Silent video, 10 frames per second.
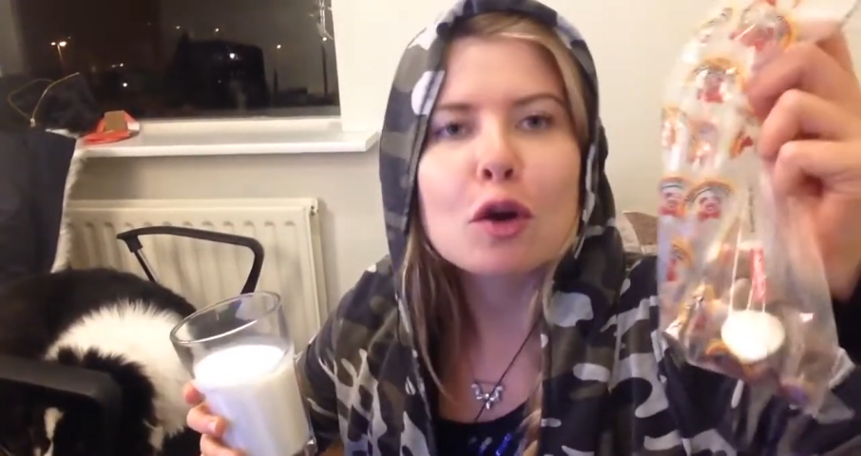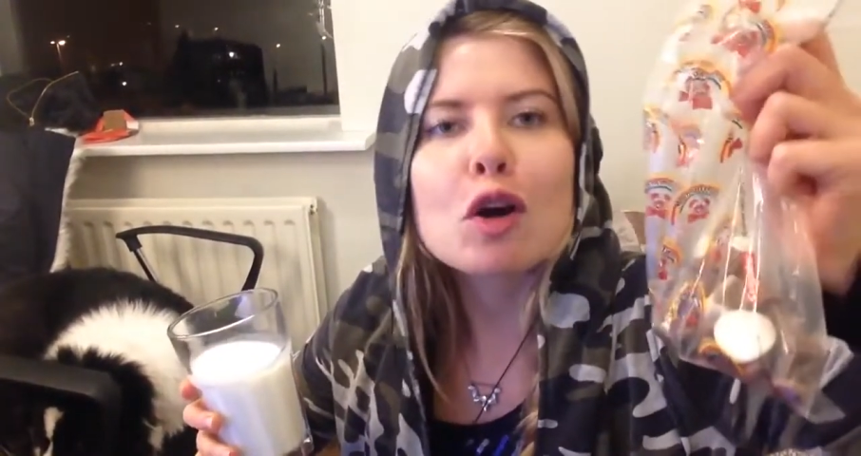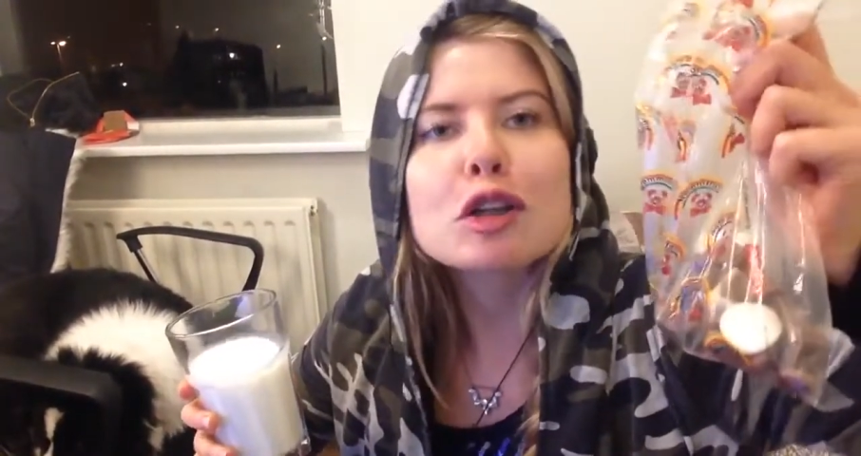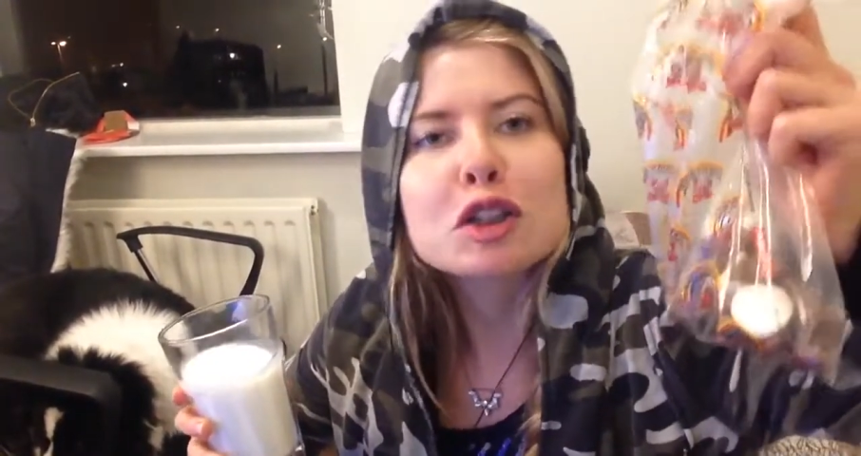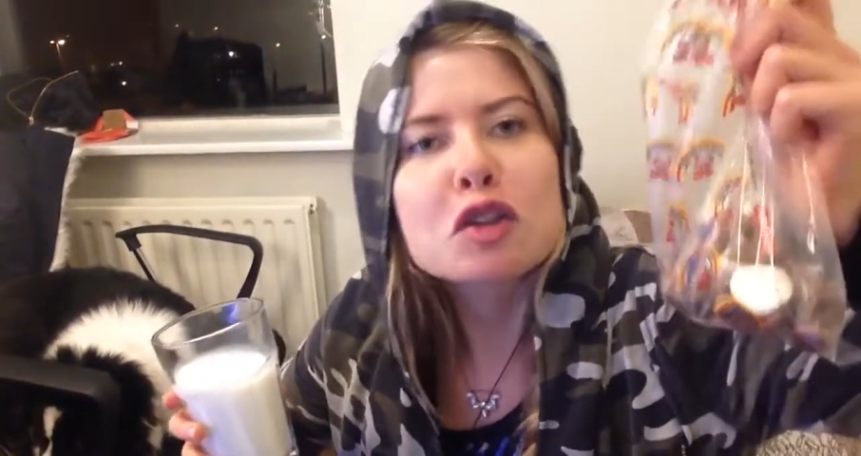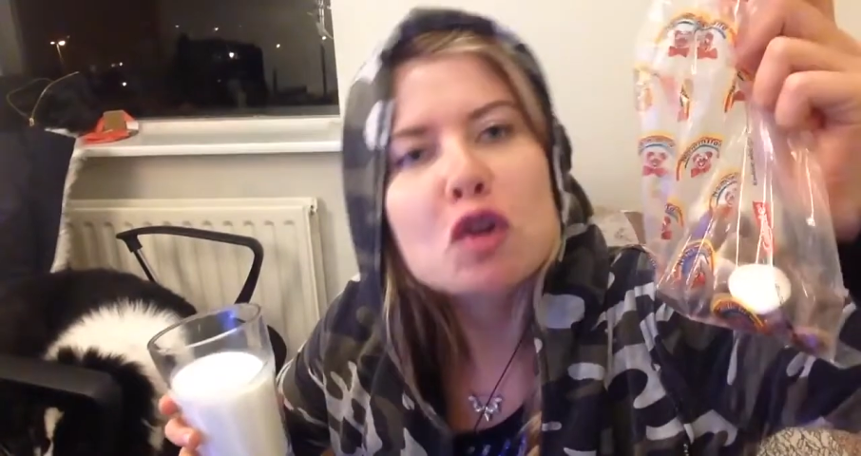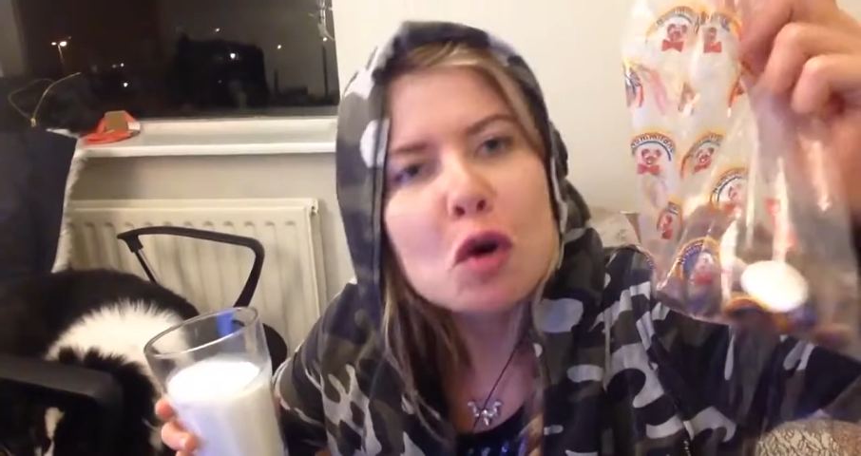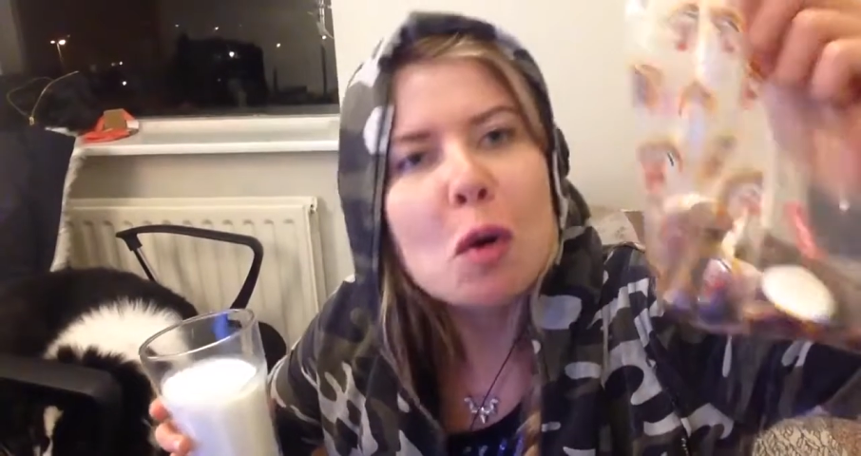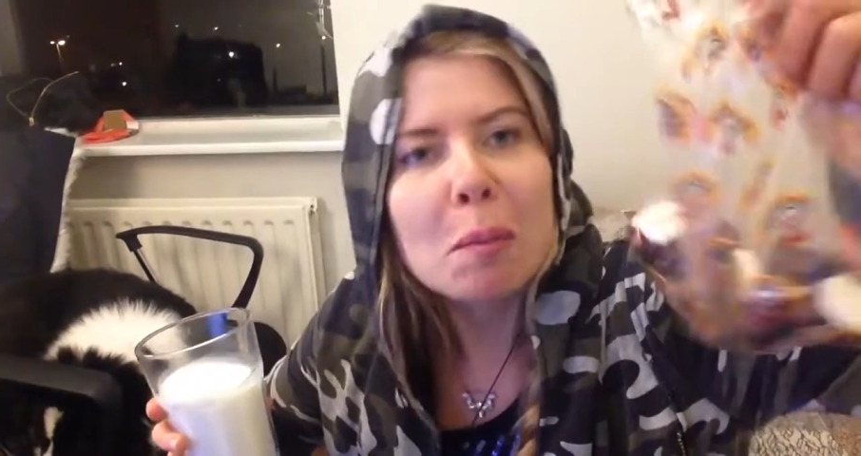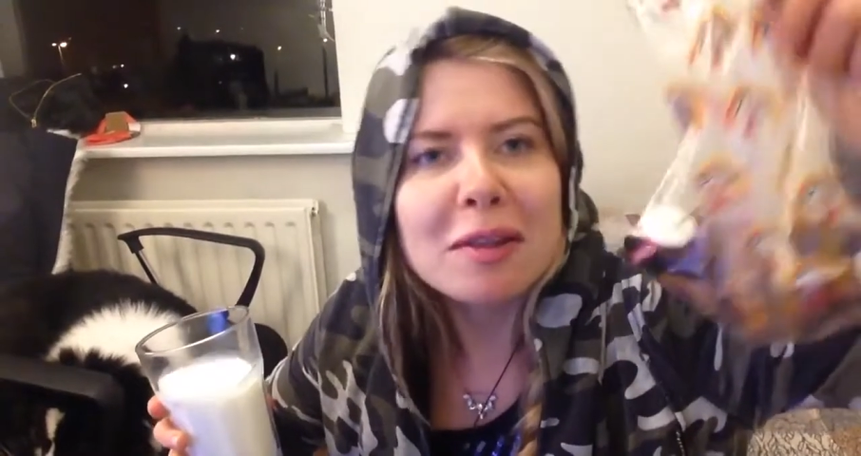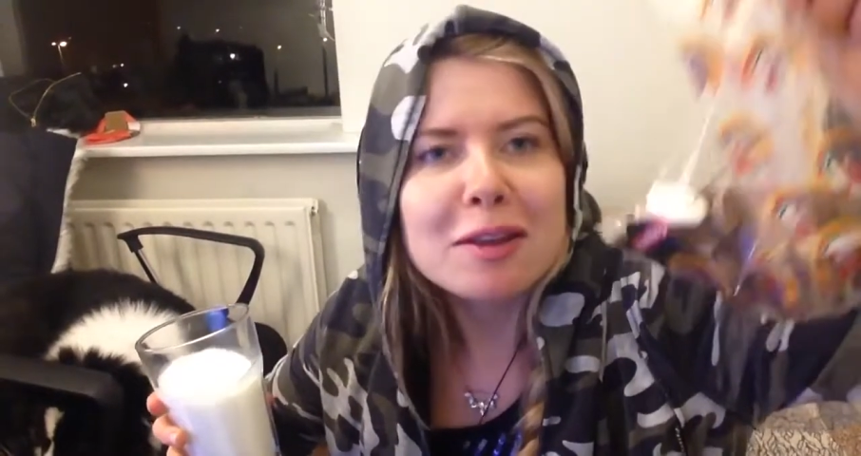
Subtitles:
consume